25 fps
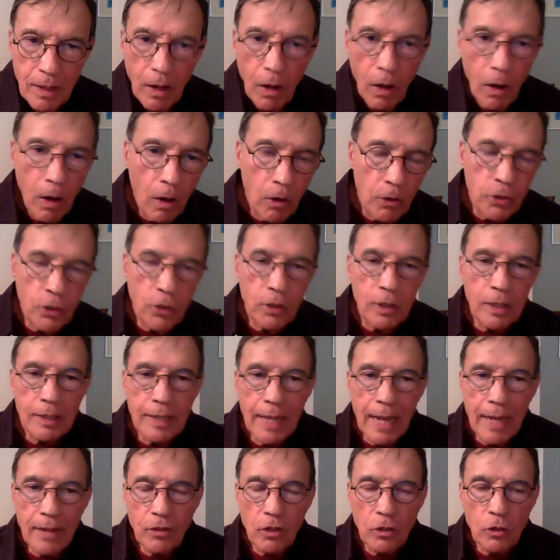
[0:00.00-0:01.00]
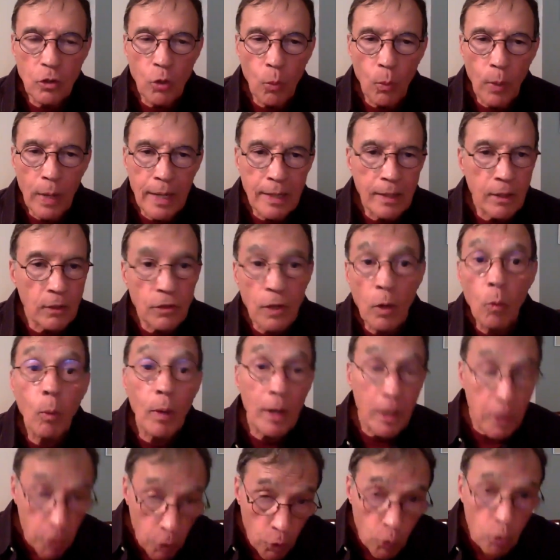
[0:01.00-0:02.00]
oh, you're gonna dance in the rain. They'll say, why
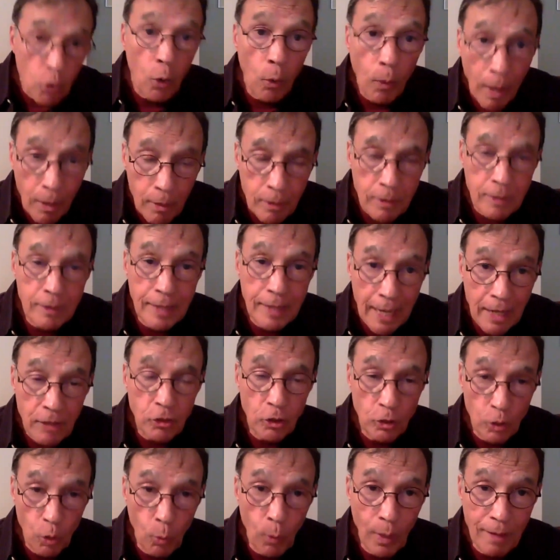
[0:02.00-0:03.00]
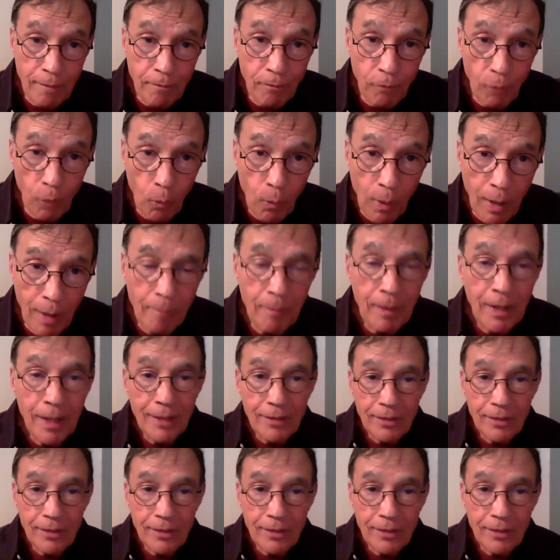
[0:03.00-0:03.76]
don't you go out and dance in the rain for a while?